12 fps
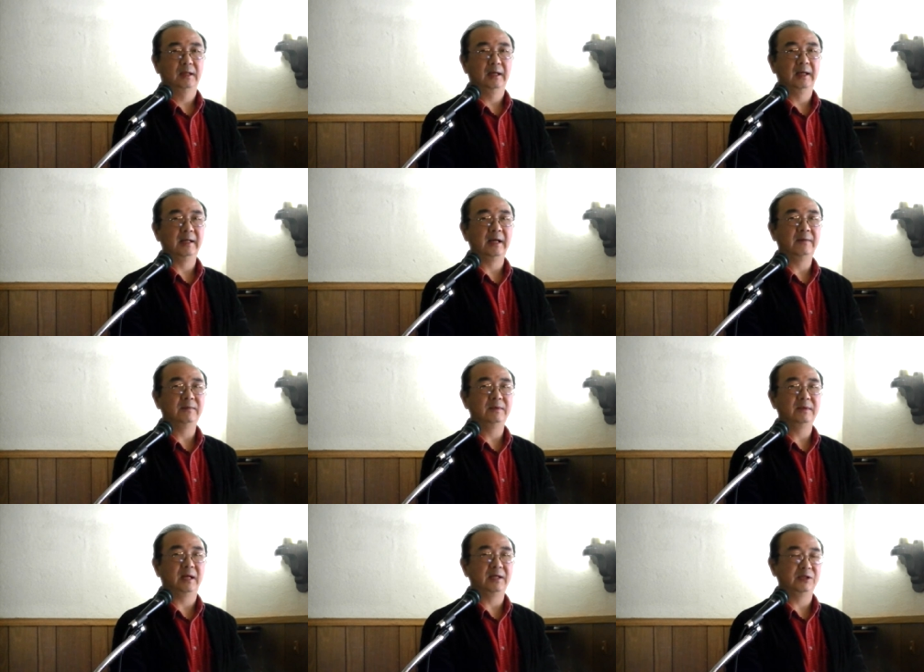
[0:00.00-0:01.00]
And
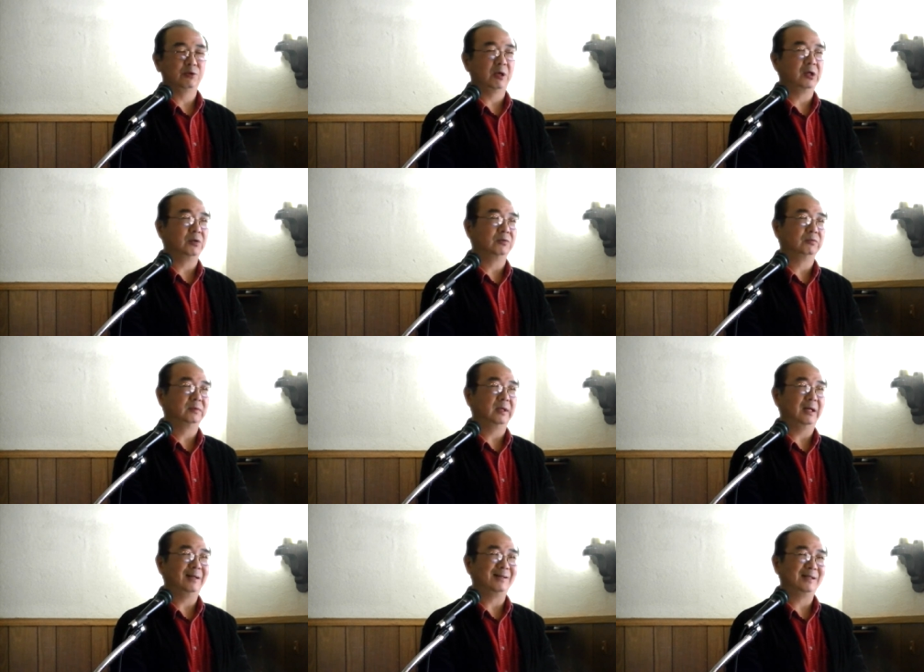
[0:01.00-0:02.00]
then I struggled
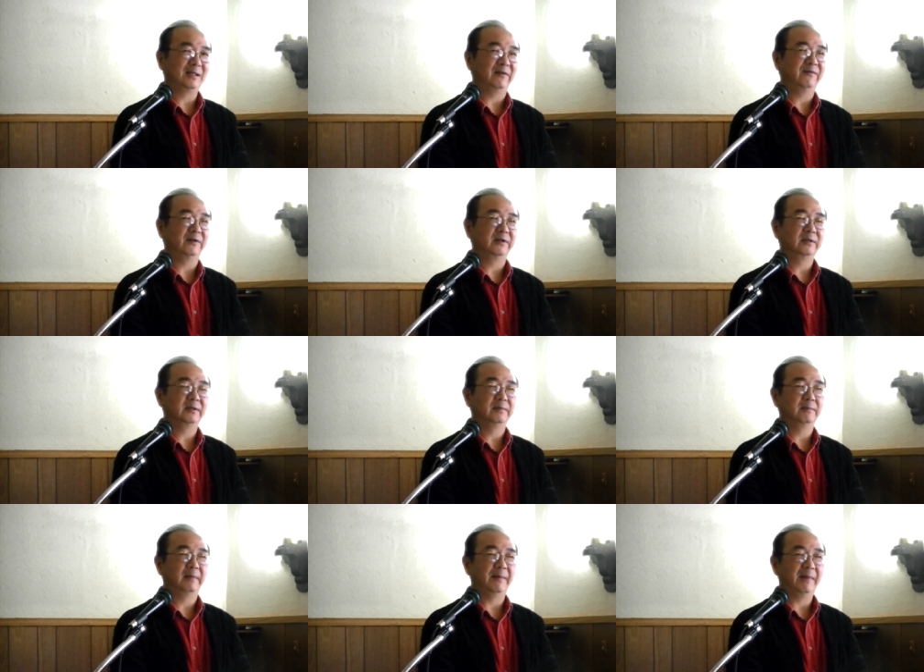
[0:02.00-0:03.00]
and suffered
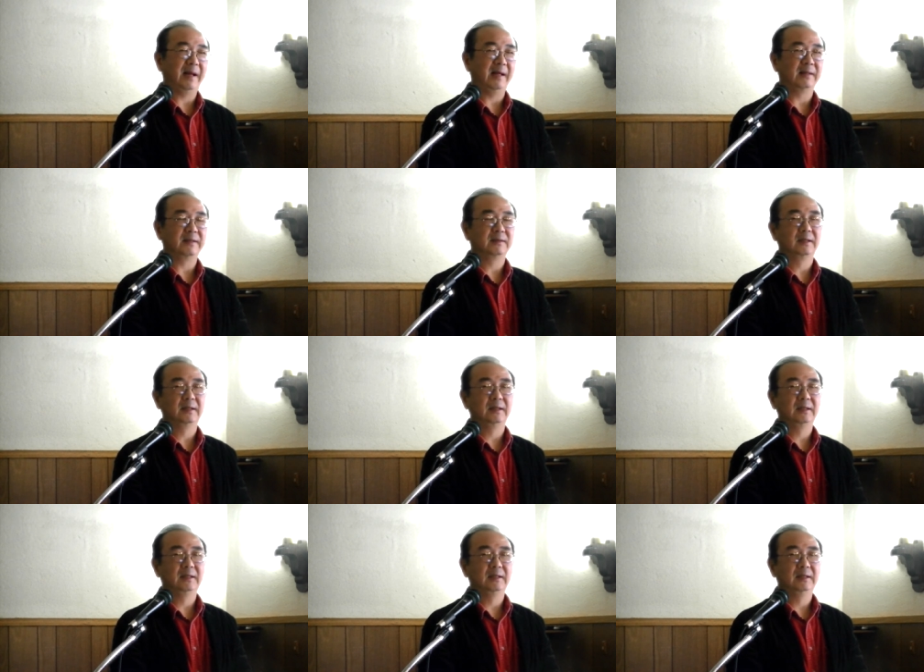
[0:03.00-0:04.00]
my pain
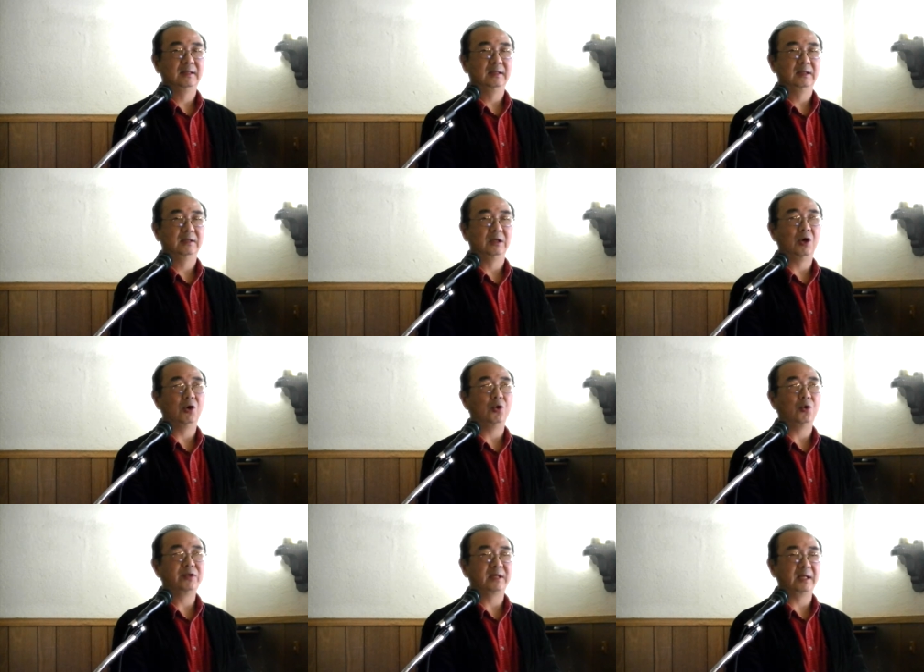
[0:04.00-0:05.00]

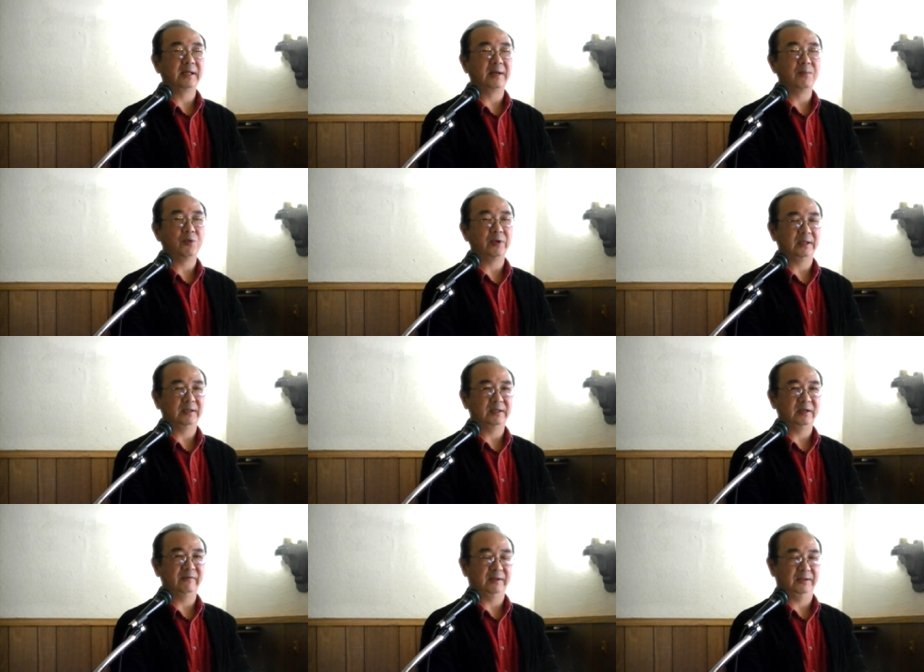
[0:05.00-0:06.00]
whole Sunday morning
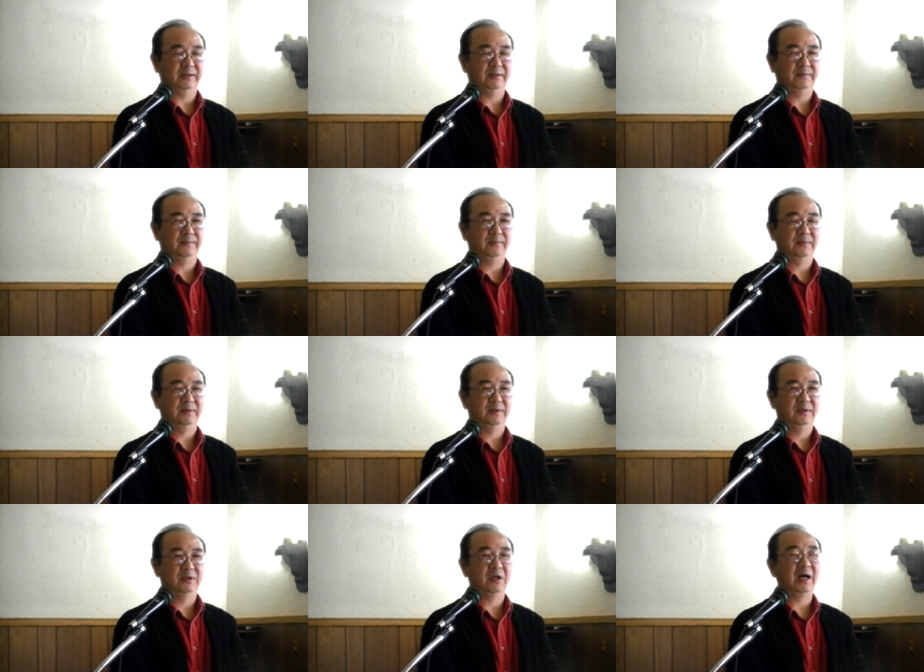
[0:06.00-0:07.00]

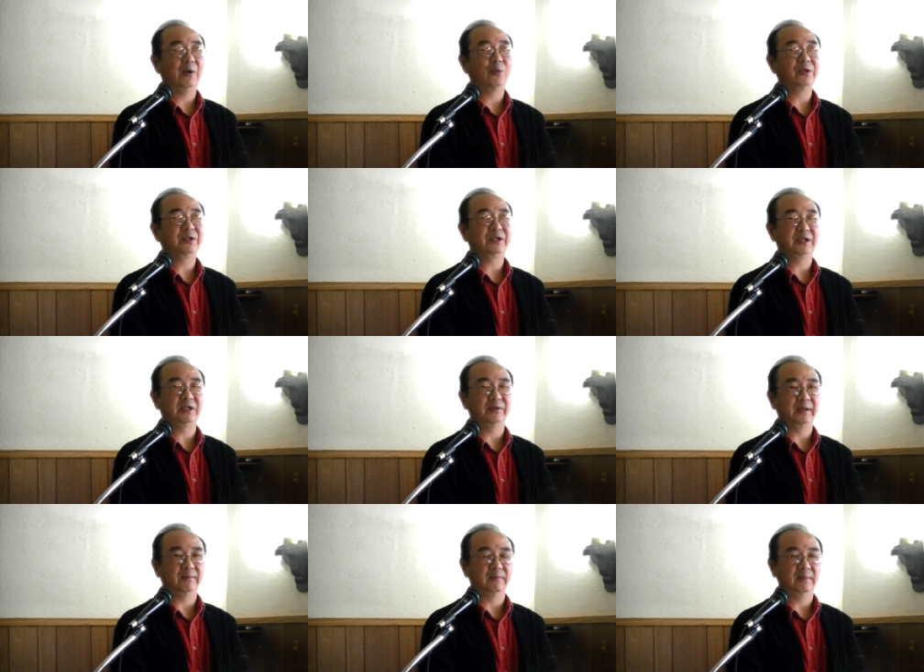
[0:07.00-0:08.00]
service. So I was
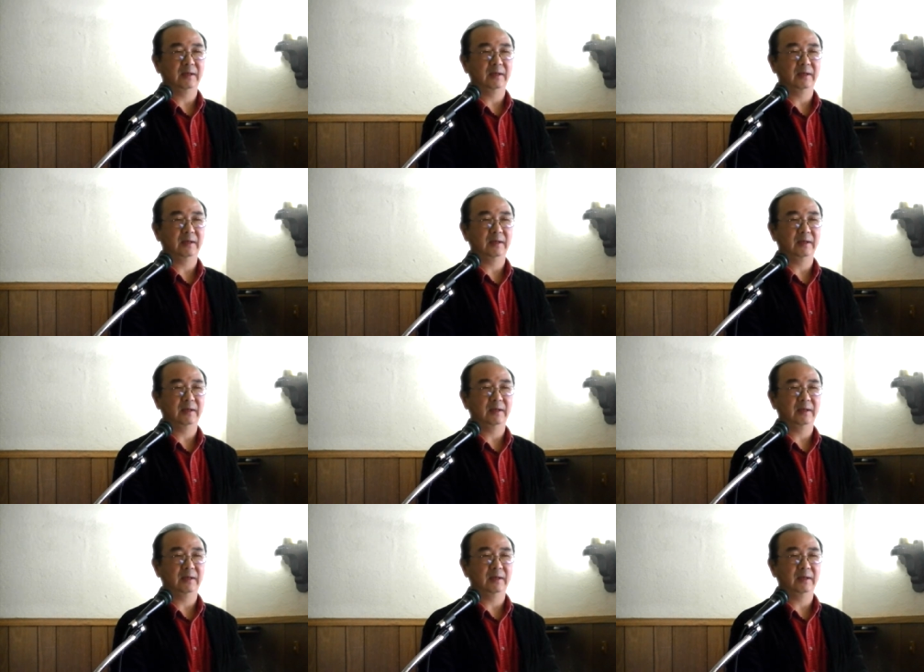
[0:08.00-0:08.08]
teary.